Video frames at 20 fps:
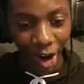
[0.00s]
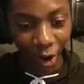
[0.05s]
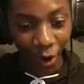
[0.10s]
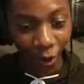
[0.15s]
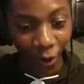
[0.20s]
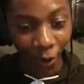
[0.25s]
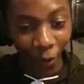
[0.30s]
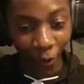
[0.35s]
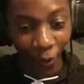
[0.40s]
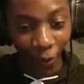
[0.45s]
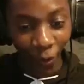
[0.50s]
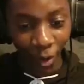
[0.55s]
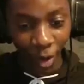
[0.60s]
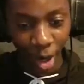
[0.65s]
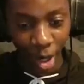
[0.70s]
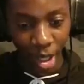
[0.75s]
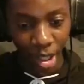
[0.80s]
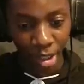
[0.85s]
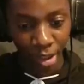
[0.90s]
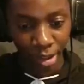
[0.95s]
Oh,
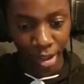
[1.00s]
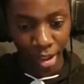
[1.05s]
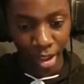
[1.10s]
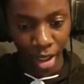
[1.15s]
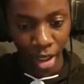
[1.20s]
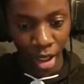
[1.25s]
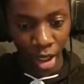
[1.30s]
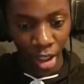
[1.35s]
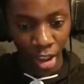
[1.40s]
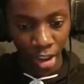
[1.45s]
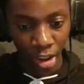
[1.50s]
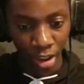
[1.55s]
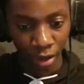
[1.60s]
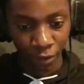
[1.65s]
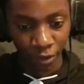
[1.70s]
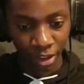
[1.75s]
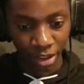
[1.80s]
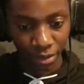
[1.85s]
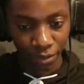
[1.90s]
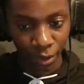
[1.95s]
okay. Uh,
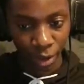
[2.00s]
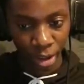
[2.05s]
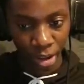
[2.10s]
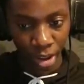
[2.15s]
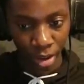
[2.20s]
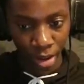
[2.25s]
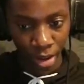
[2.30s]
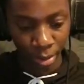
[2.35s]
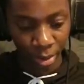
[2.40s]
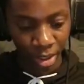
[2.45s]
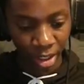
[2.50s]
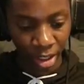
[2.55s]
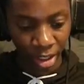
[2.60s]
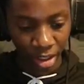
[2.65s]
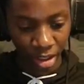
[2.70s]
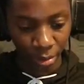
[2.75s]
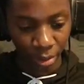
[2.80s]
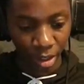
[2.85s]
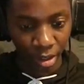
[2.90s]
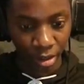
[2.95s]
first of all, let me get
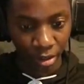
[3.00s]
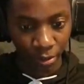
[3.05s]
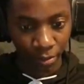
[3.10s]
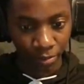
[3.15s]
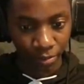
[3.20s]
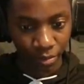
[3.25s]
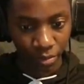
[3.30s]
in, let me get in.